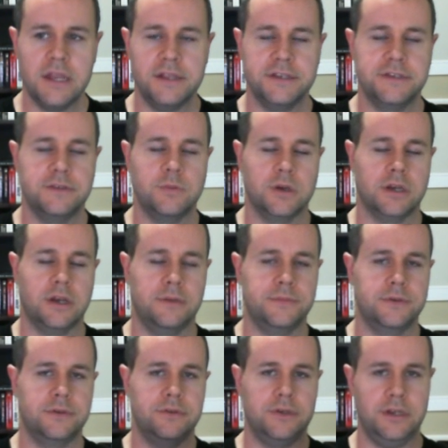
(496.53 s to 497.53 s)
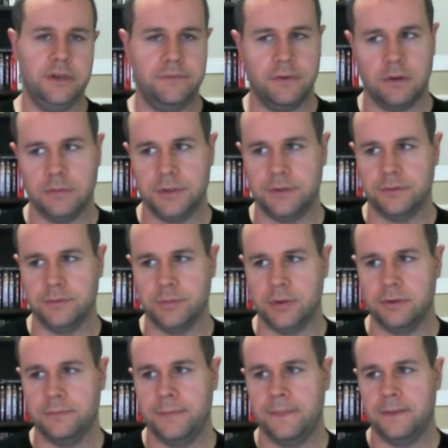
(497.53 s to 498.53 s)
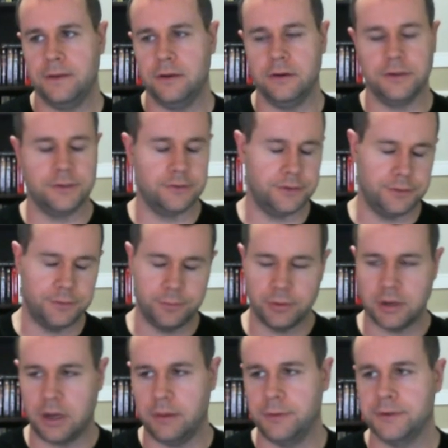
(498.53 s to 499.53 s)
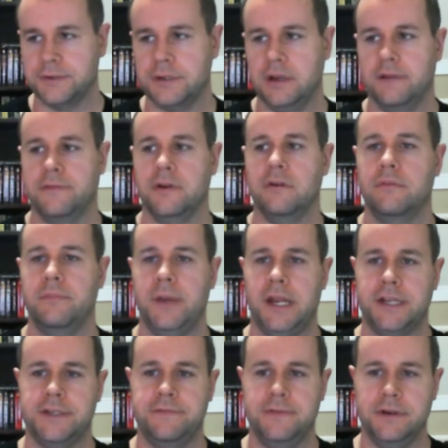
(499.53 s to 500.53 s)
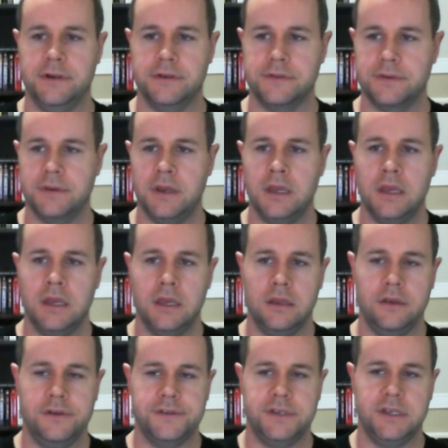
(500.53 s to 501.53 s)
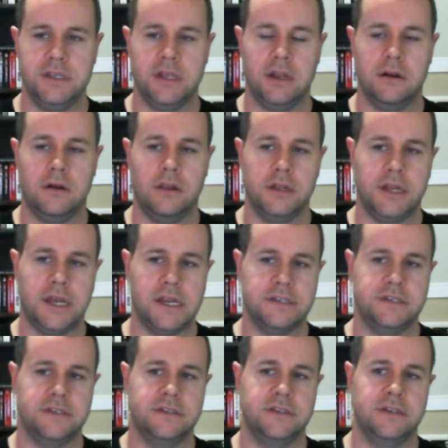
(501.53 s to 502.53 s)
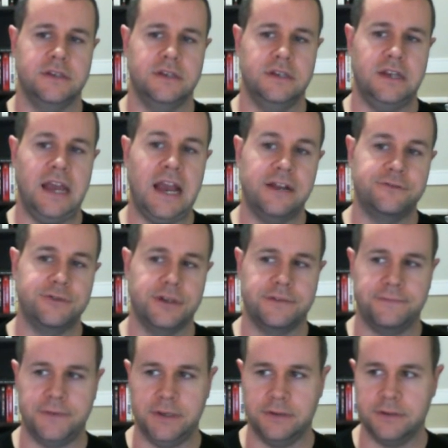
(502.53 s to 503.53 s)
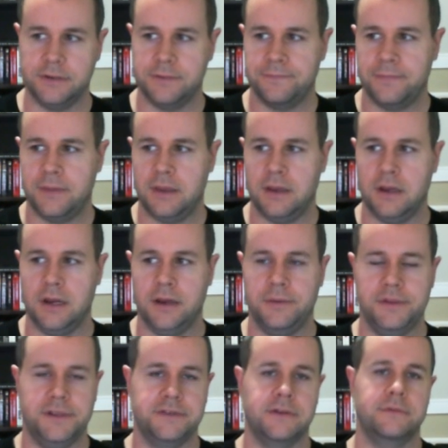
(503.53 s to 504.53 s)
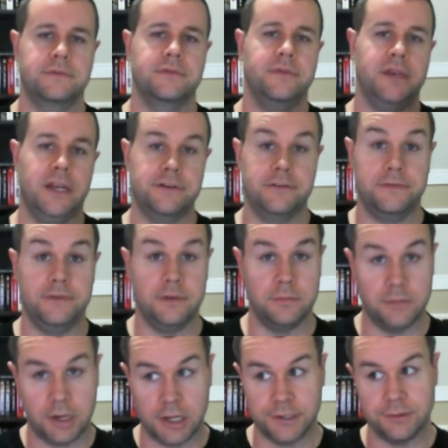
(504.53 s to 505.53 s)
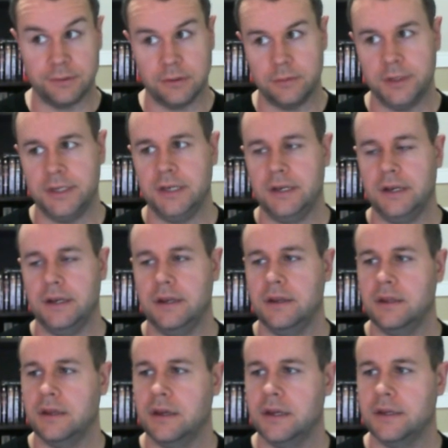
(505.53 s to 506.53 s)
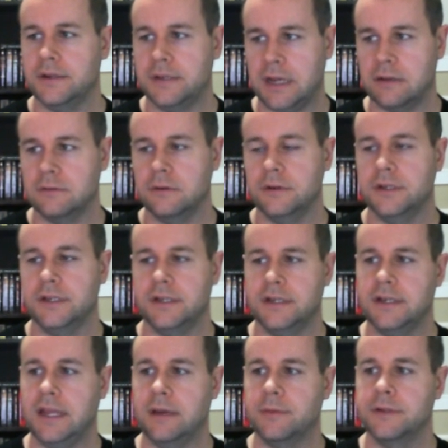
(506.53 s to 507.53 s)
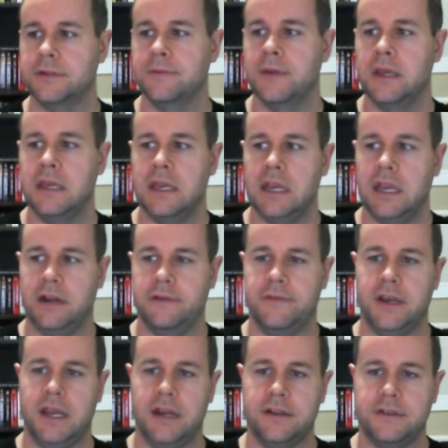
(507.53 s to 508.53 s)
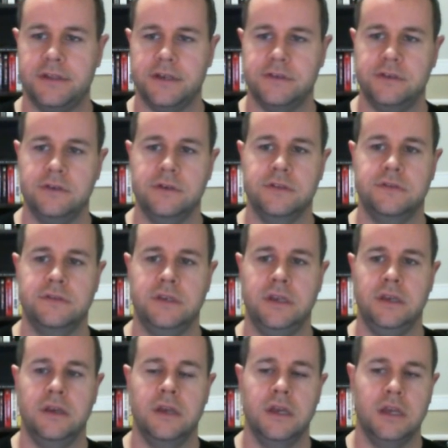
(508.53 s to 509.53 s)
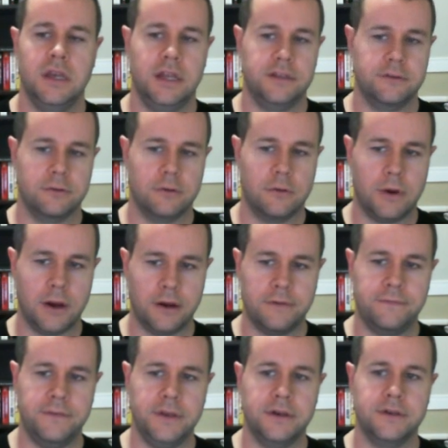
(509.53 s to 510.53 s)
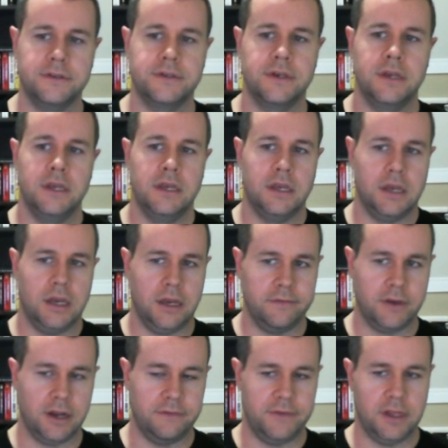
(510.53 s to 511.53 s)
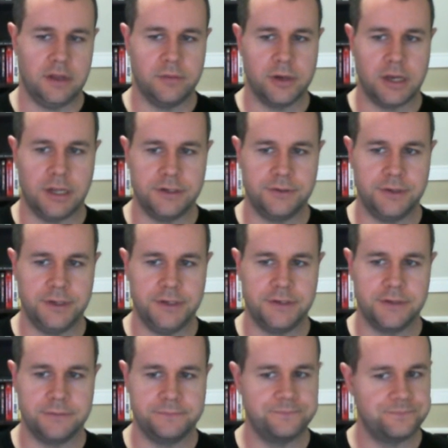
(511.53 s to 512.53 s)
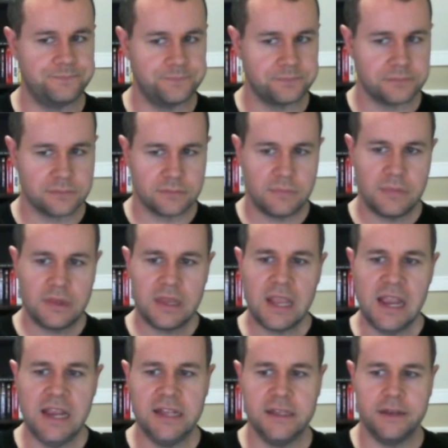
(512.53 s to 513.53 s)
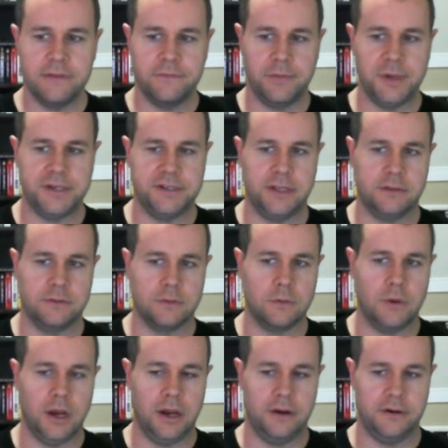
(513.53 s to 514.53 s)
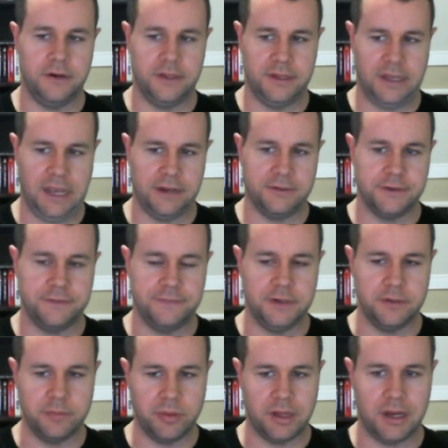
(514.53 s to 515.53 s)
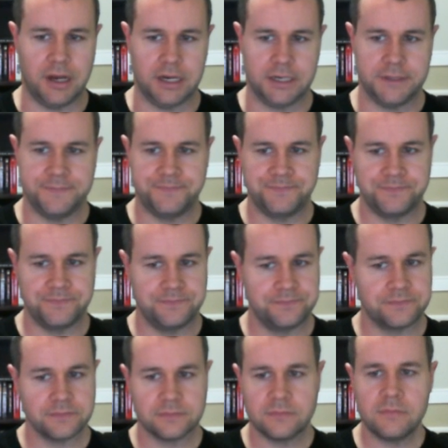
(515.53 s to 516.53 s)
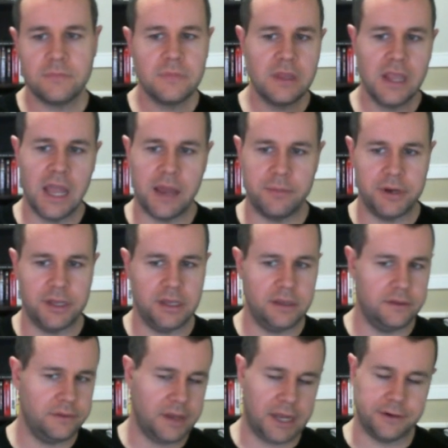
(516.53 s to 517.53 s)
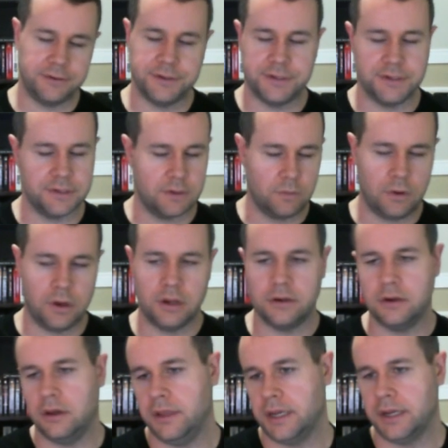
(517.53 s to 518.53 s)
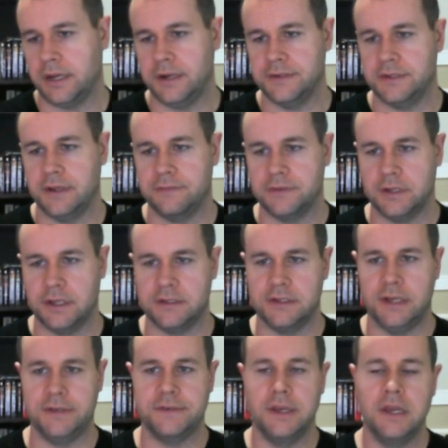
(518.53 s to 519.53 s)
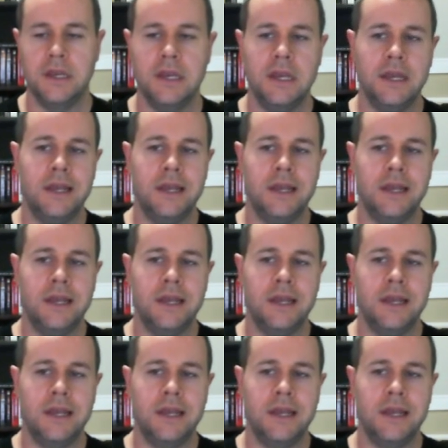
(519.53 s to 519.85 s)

And this is what comes default with Drupal, or sorry, Drupal Commerce. And if I go manage fields, you can see that all it has is an address field. Uh, this comes from the address field module that we did, uh, downloaded and enabled. And if I edit this, you can see it's a required field. I've got available countries and the information that's required in the address field block. How many addresses I want, all that kind of stuff. So that's nice.